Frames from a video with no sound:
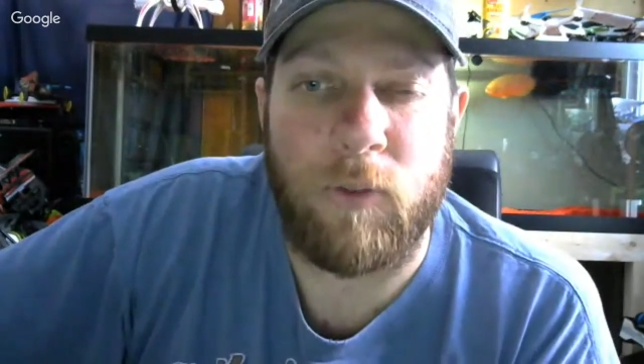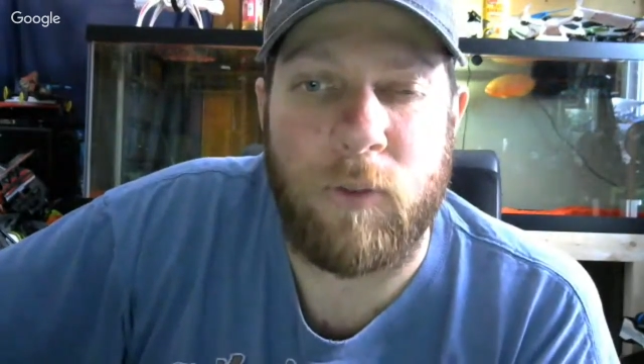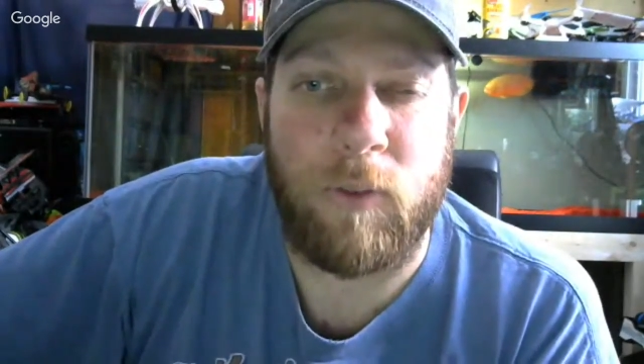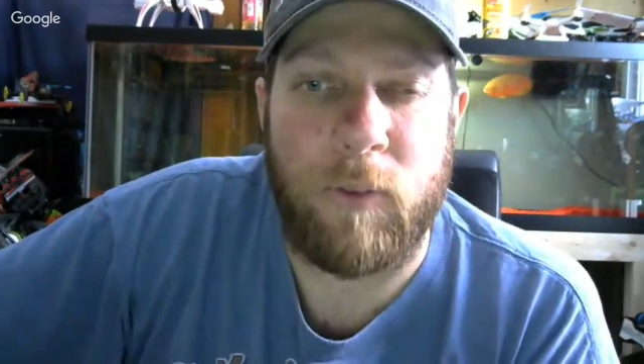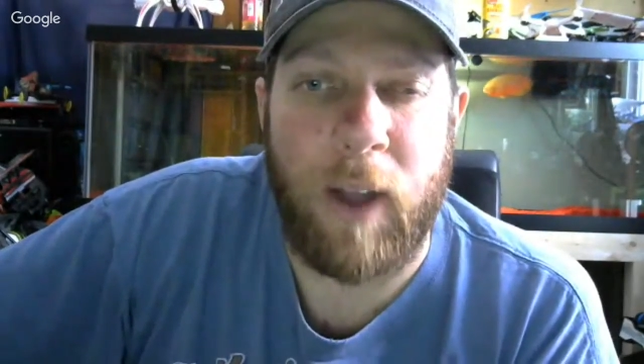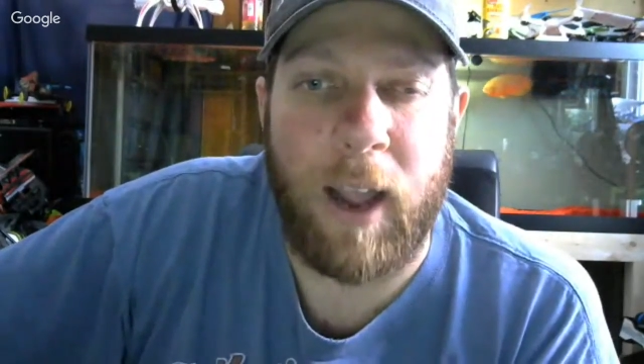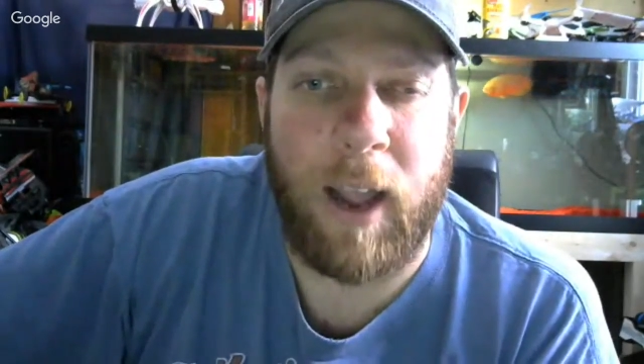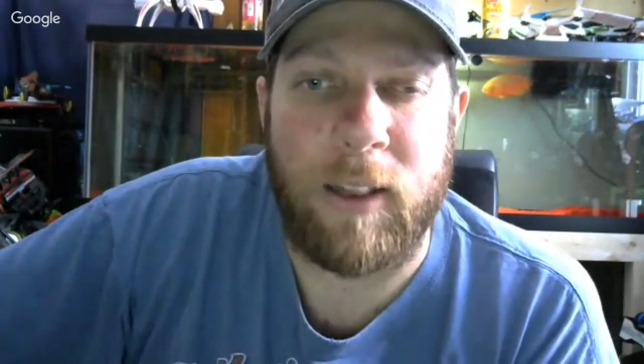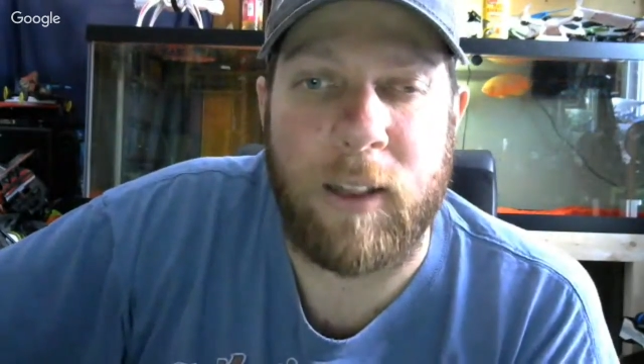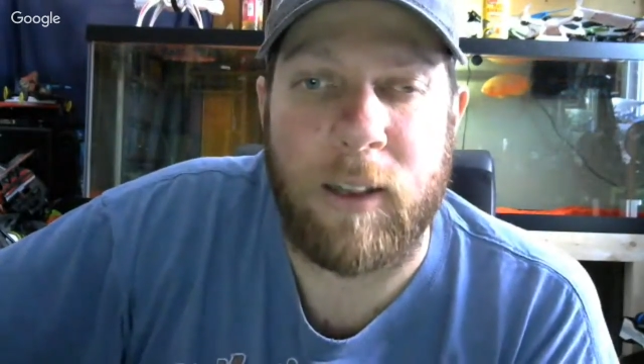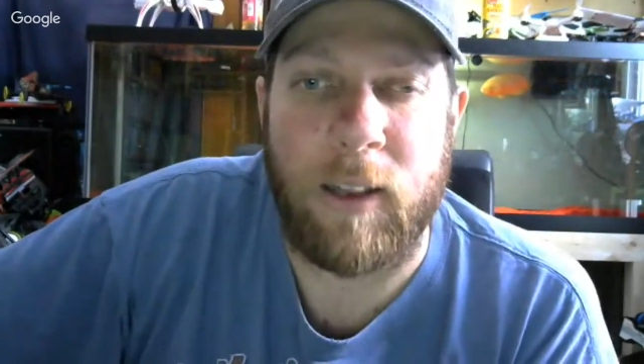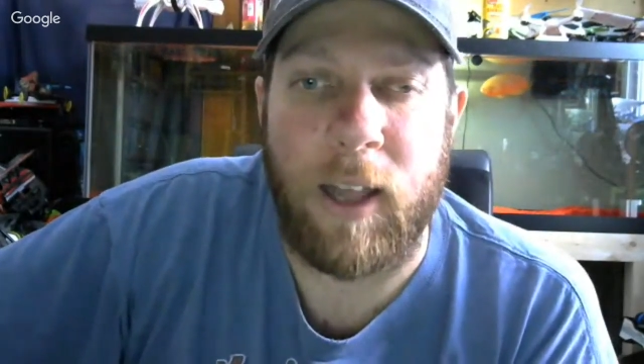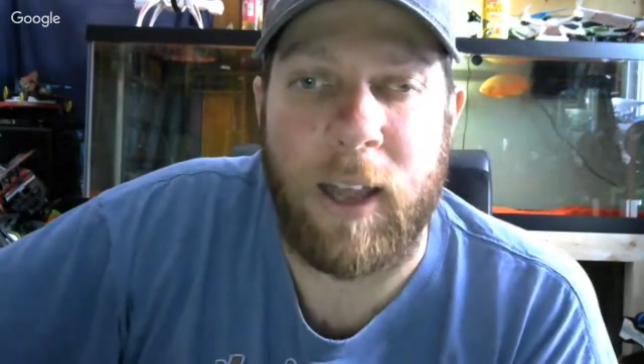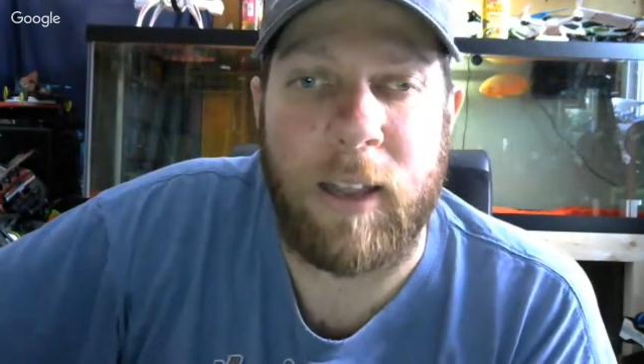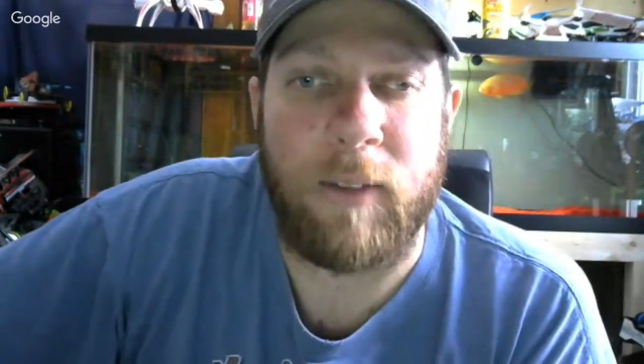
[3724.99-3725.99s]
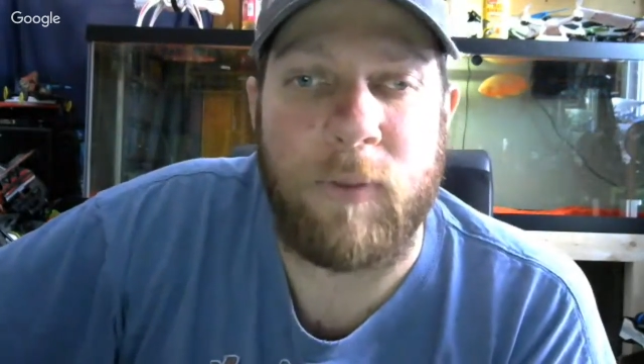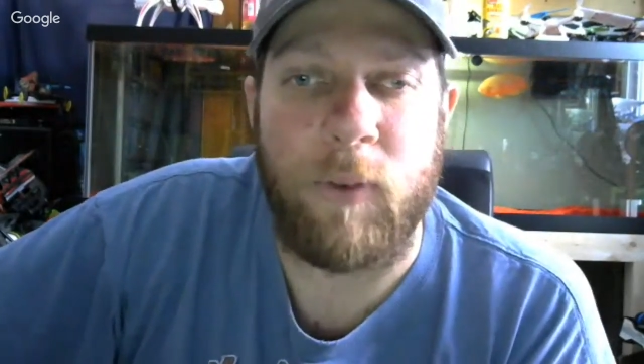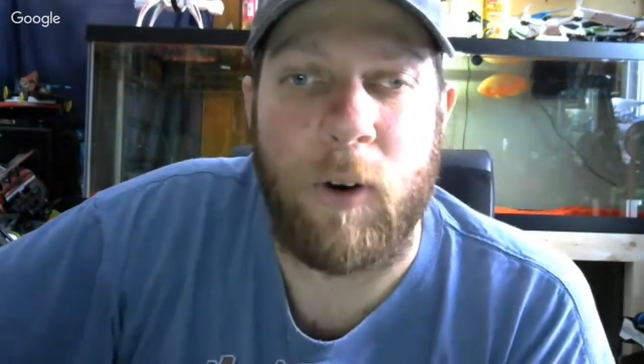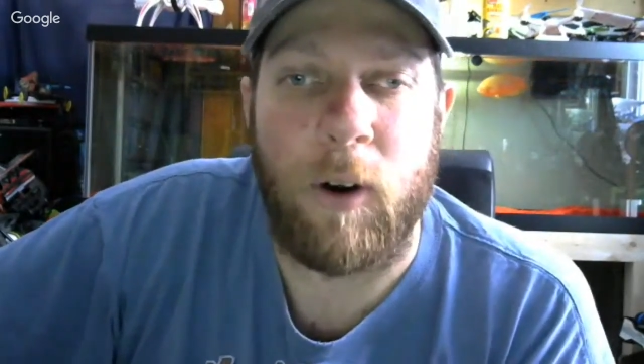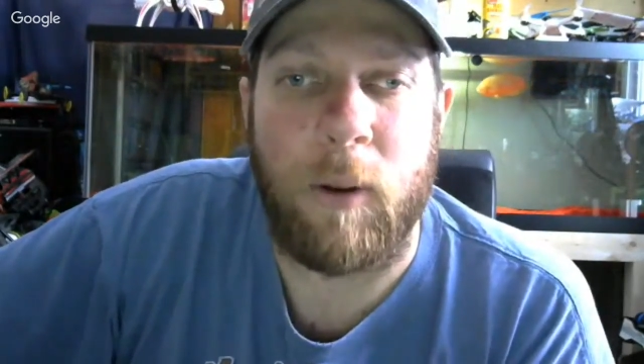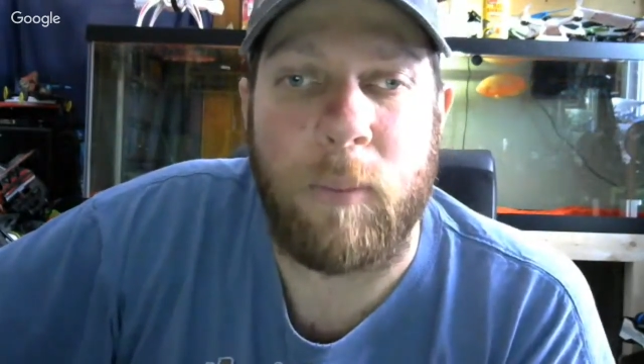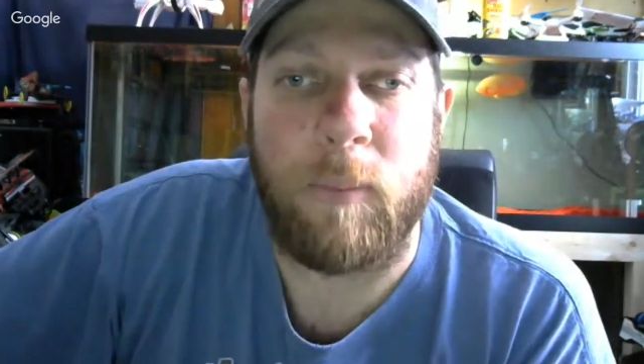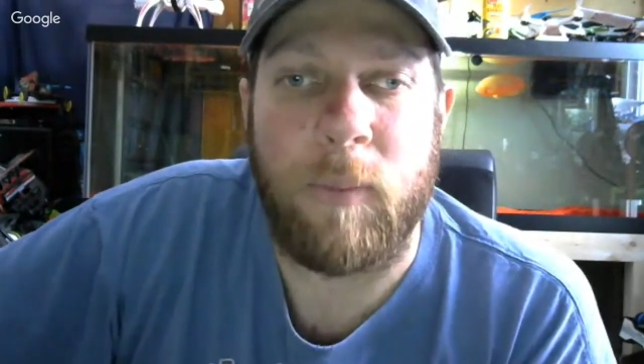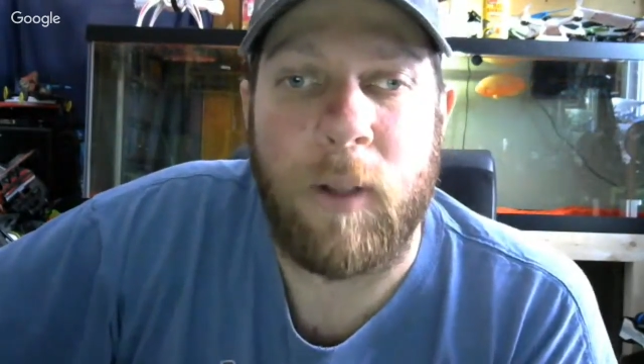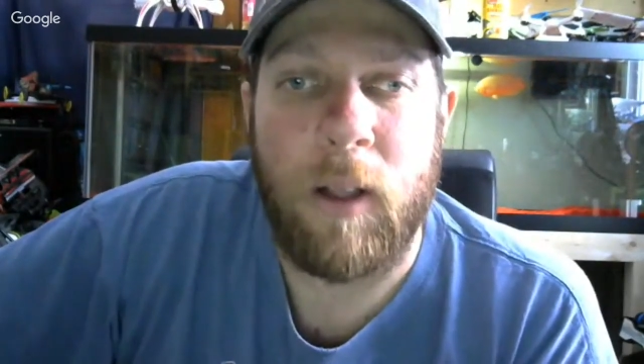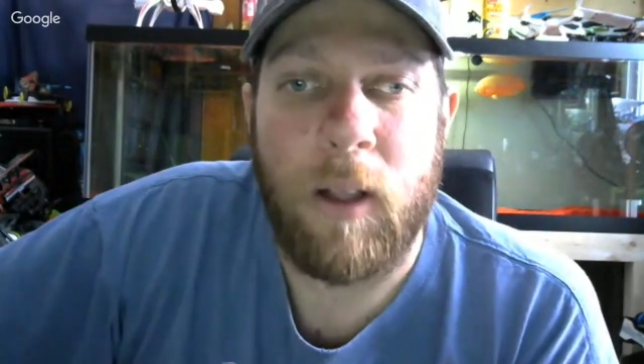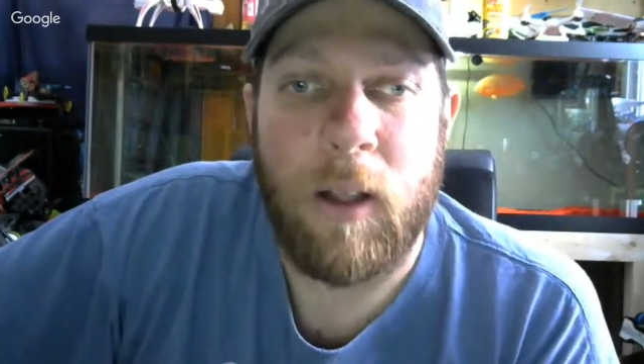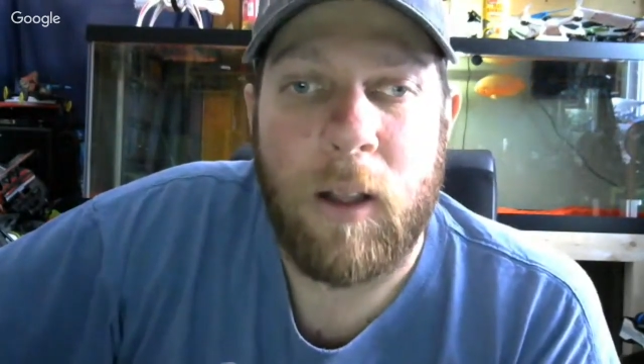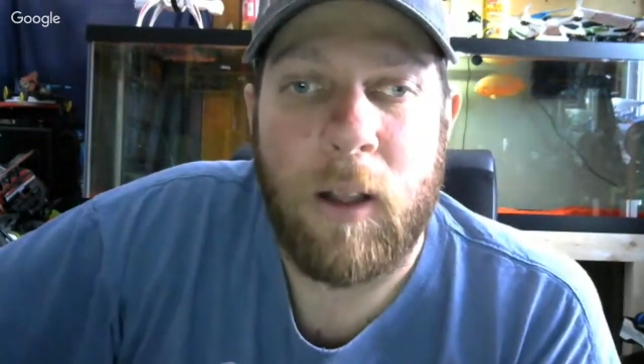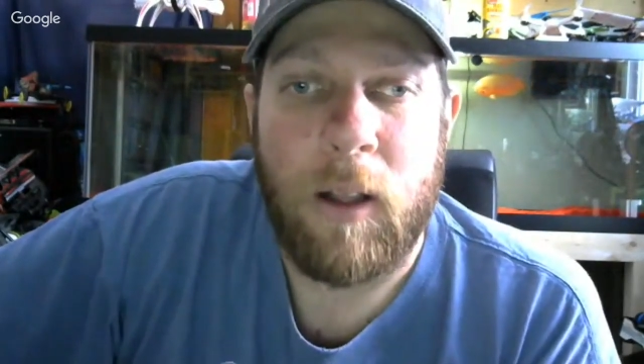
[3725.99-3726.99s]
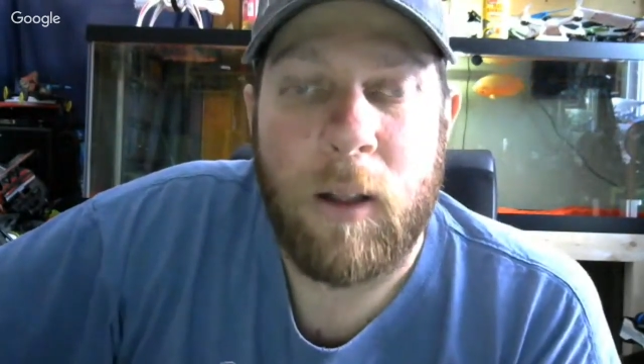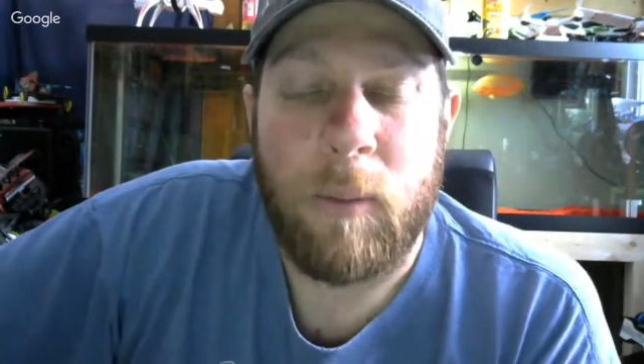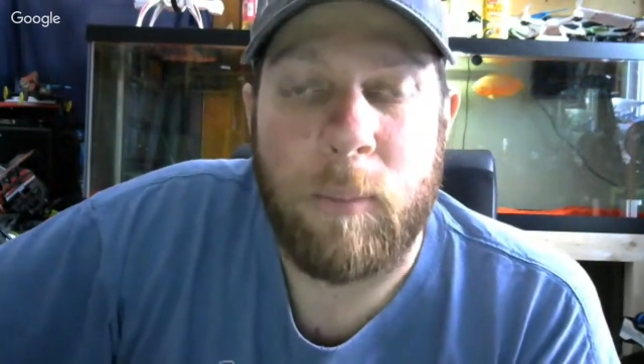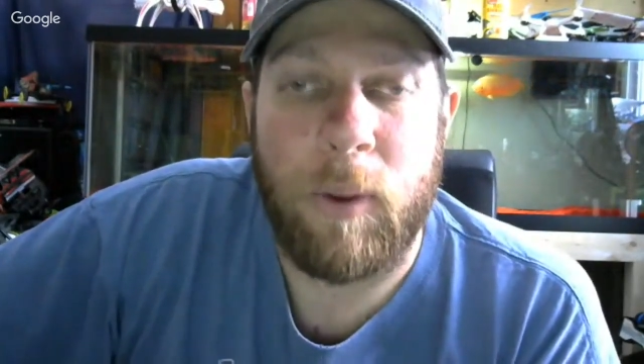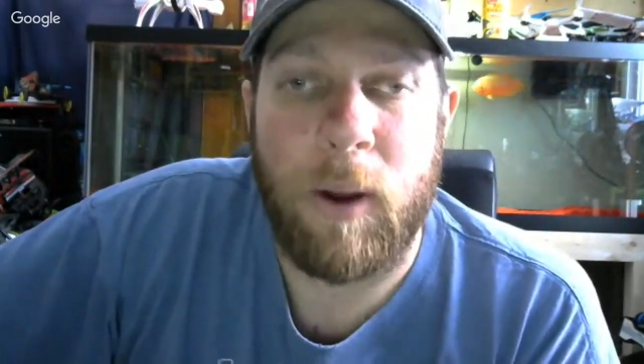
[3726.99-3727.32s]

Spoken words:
ultraviolet light for them,